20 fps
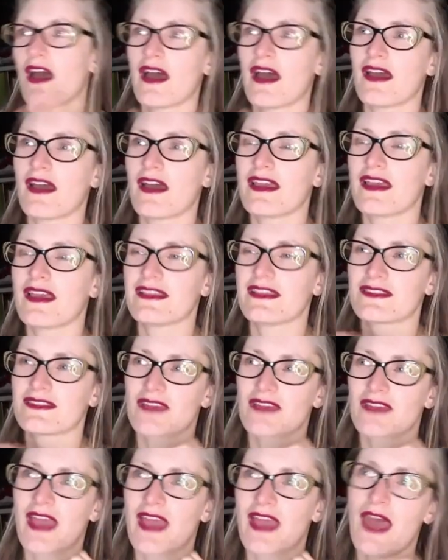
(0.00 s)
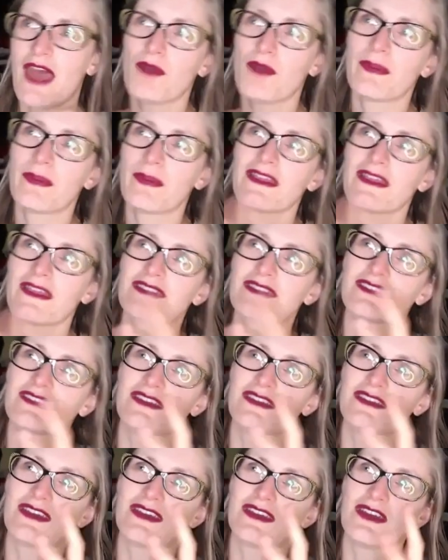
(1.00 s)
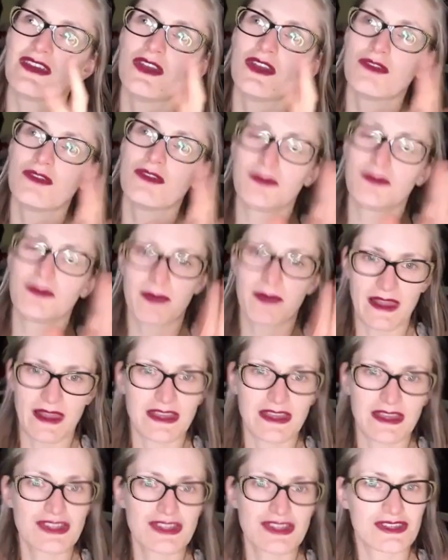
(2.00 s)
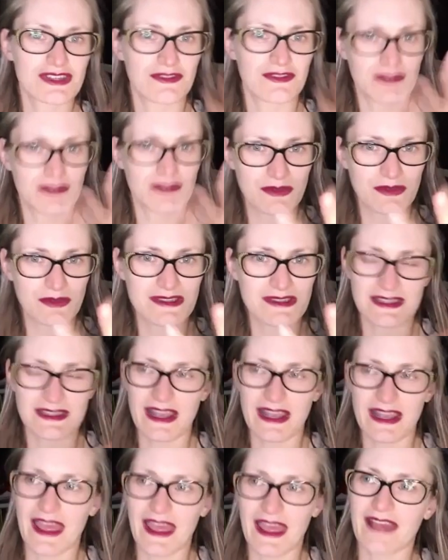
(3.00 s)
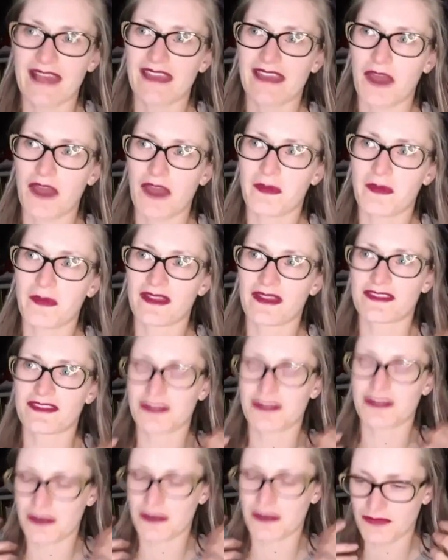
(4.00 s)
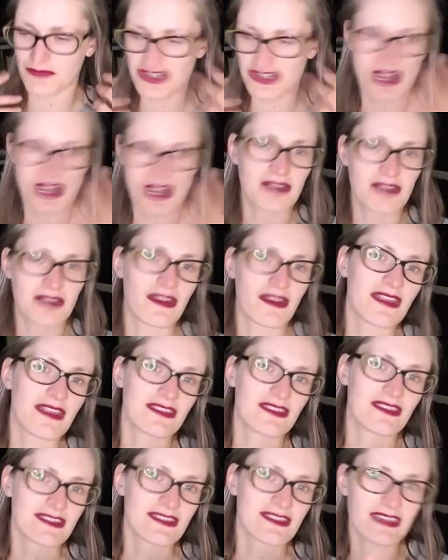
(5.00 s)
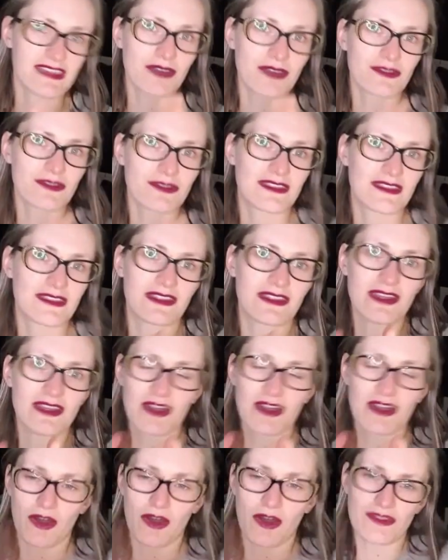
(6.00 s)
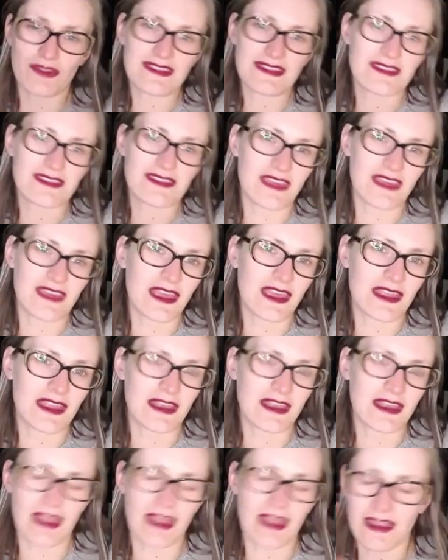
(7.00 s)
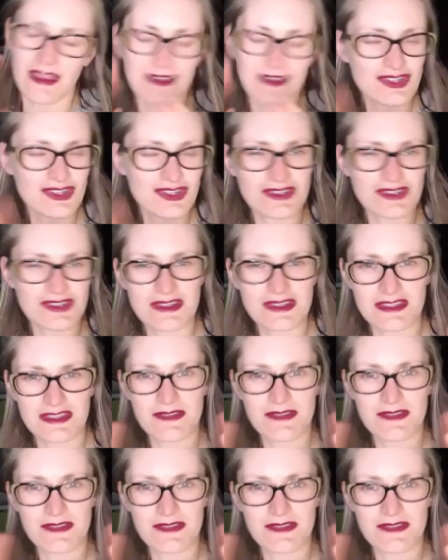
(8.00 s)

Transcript: it's helping to replenish the fluids in the legs, helping to regenerate the cells on the skin. And it's just